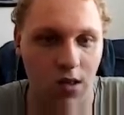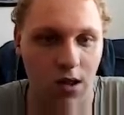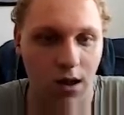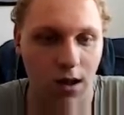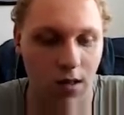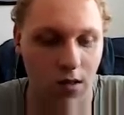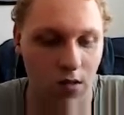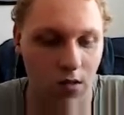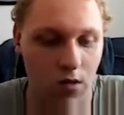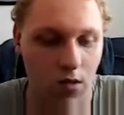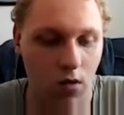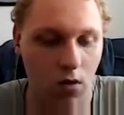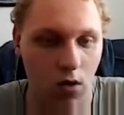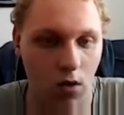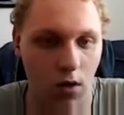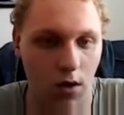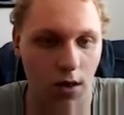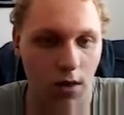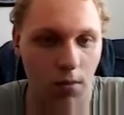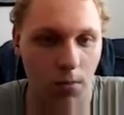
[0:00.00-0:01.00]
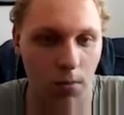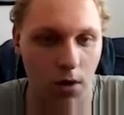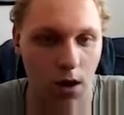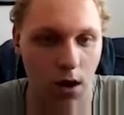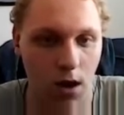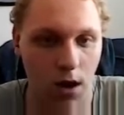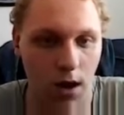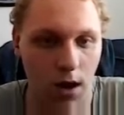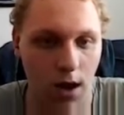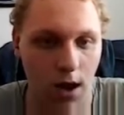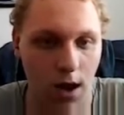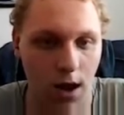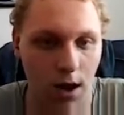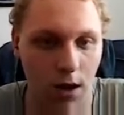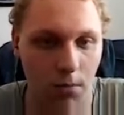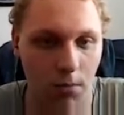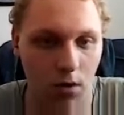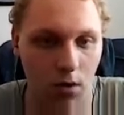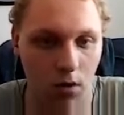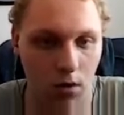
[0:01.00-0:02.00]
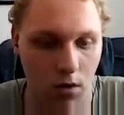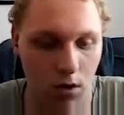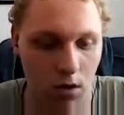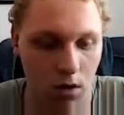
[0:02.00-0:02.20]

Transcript: and let's call it my animal.